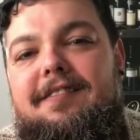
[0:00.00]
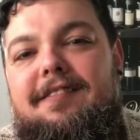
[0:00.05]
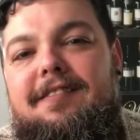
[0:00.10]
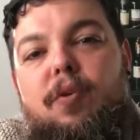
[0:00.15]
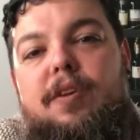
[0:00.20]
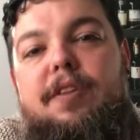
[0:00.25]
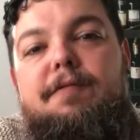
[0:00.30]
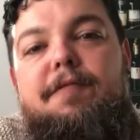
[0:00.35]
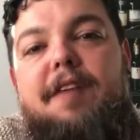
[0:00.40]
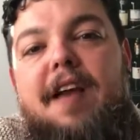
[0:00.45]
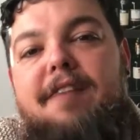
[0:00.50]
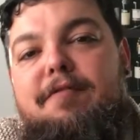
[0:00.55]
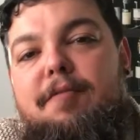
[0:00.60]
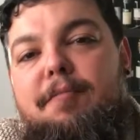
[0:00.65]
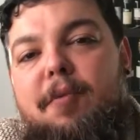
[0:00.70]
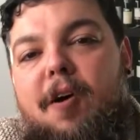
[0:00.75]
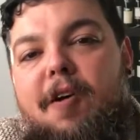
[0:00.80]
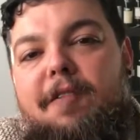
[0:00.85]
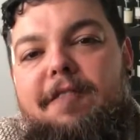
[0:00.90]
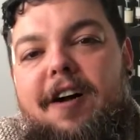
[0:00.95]
With a flavor
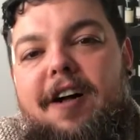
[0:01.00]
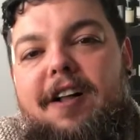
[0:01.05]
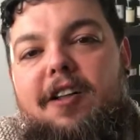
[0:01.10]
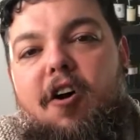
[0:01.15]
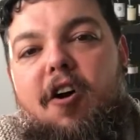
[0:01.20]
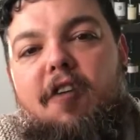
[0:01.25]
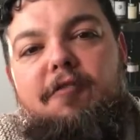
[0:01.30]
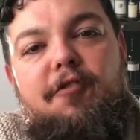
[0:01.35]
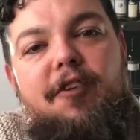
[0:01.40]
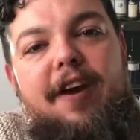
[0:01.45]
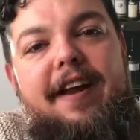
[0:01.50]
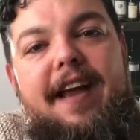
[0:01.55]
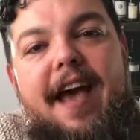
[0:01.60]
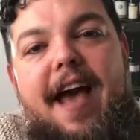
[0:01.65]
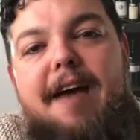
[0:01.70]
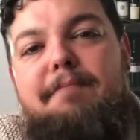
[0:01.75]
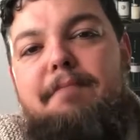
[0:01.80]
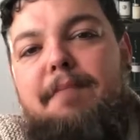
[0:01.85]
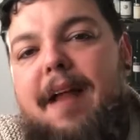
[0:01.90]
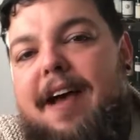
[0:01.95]
profile of red
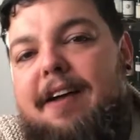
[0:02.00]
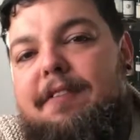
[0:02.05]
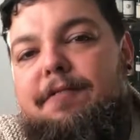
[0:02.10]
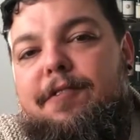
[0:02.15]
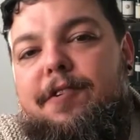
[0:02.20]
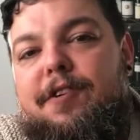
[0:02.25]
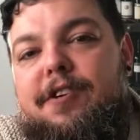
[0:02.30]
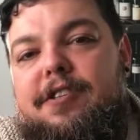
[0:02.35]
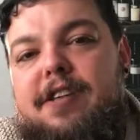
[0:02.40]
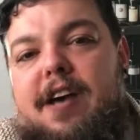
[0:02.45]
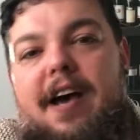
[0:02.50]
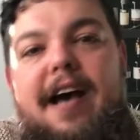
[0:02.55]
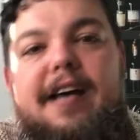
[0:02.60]
and black fruit,